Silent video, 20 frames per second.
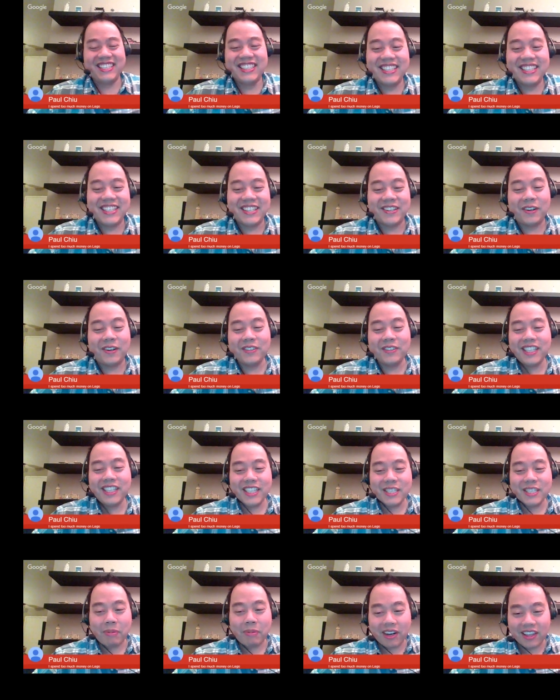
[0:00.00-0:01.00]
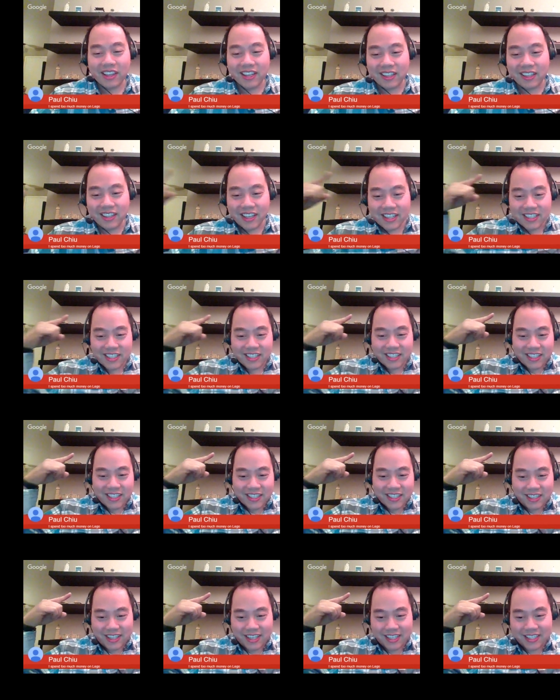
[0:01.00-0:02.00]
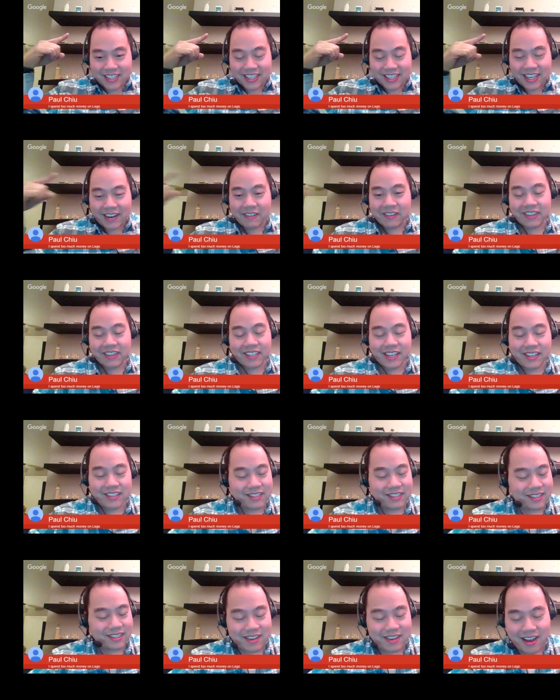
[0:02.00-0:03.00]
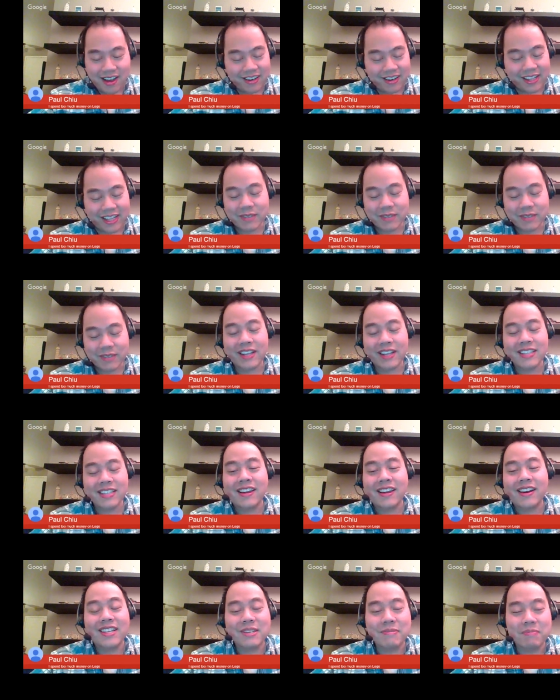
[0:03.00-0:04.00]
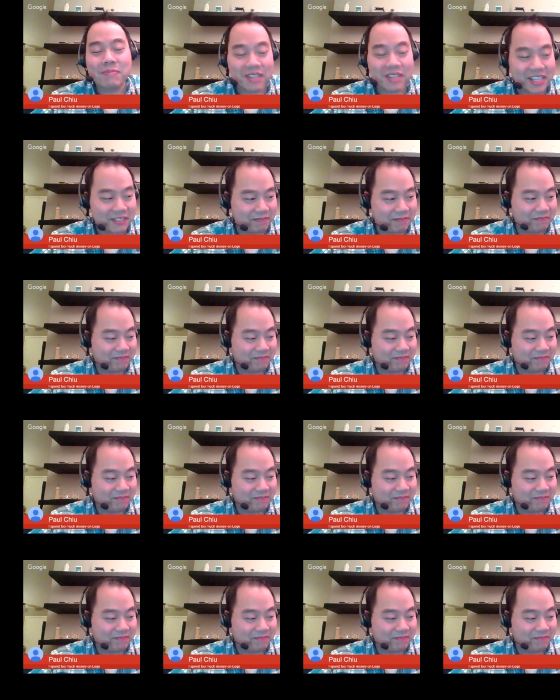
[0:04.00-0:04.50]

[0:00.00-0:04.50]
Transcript: no, only this part of the collection is classy. Everything else is not. That's why it's not on display.